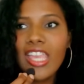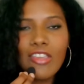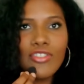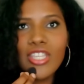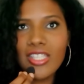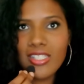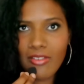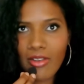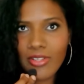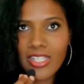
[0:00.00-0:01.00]
If she
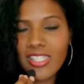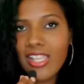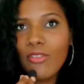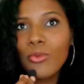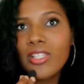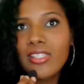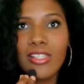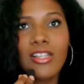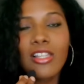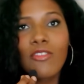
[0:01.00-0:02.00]
surrounded herself with a
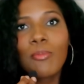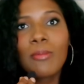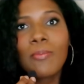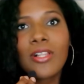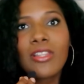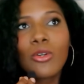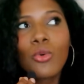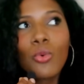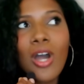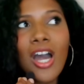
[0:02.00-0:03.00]
circle of people
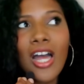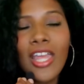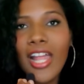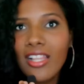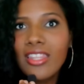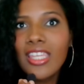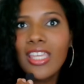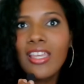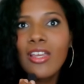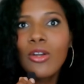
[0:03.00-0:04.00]
who are
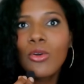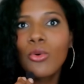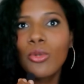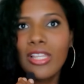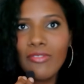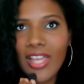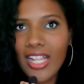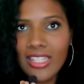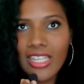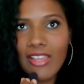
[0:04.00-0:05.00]
healthy, who live a
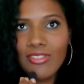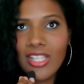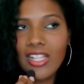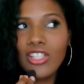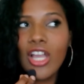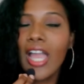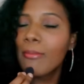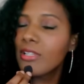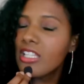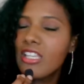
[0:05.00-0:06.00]
healthy lifestyle, I
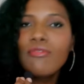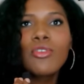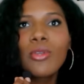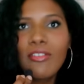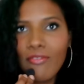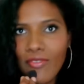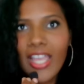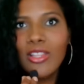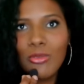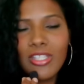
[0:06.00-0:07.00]
believe you can
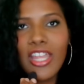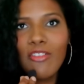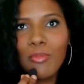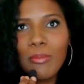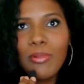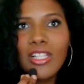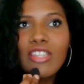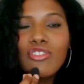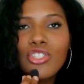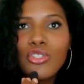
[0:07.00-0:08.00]
find those kind of people
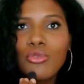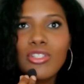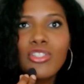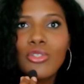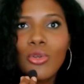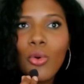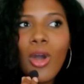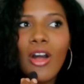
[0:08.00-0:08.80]
if she chooses to go